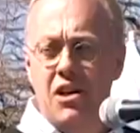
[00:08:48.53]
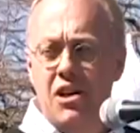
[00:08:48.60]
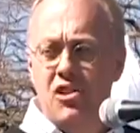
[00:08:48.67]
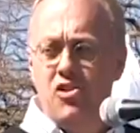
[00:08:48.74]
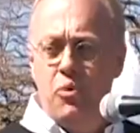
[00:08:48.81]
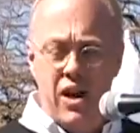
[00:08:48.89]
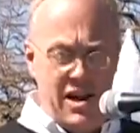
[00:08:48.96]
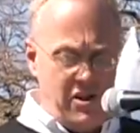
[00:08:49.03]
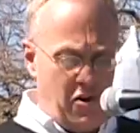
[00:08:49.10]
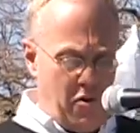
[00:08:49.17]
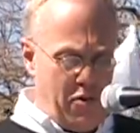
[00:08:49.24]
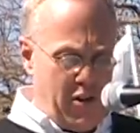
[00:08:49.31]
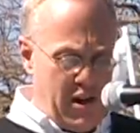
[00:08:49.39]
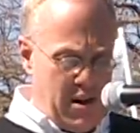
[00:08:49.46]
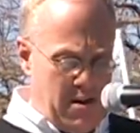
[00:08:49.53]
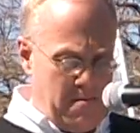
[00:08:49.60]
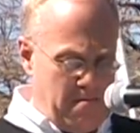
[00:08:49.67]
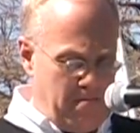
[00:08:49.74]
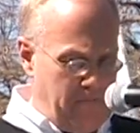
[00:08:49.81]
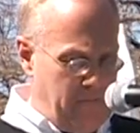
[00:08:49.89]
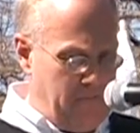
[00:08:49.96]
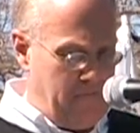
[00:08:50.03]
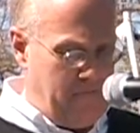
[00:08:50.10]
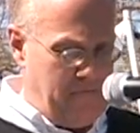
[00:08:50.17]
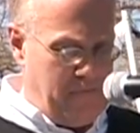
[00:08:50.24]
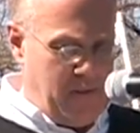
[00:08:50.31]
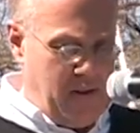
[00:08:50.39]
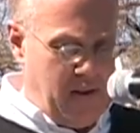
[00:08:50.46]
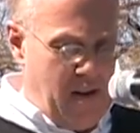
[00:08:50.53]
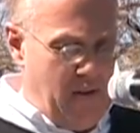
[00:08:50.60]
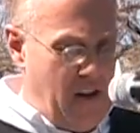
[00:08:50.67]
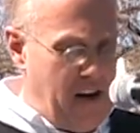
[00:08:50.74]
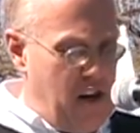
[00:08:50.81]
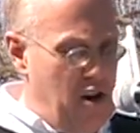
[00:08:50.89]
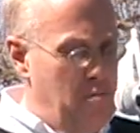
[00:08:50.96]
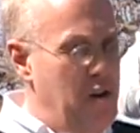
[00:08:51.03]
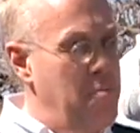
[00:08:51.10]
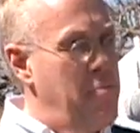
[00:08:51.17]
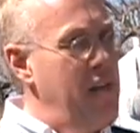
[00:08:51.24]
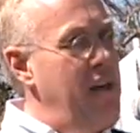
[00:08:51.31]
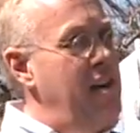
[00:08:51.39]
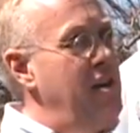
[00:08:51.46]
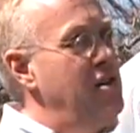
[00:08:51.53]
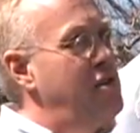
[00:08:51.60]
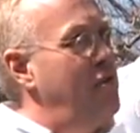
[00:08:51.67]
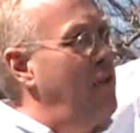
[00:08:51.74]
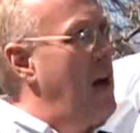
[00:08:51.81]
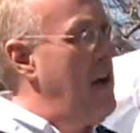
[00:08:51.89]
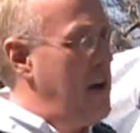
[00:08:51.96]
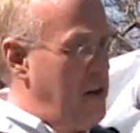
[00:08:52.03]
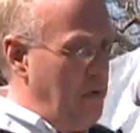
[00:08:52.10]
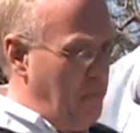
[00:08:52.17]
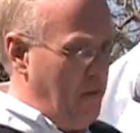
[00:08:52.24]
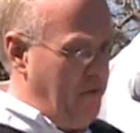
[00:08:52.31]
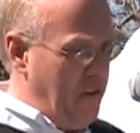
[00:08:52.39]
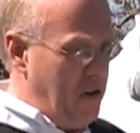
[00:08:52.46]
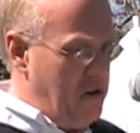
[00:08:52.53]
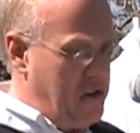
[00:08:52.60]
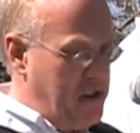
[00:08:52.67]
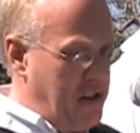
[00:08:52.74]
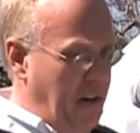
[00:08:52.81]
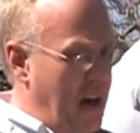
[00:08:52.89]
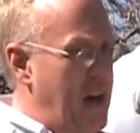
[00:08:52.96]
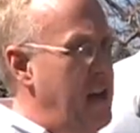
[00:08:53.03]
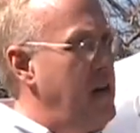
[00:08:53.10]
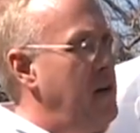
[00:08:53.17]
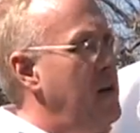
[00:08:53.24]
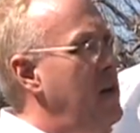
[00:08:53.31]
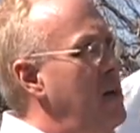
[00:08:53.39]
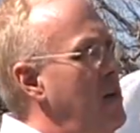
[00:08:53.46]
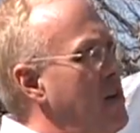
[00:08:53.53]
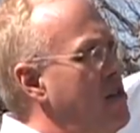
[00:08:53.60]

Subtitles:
is razor thin. That human beings find a perverse delight in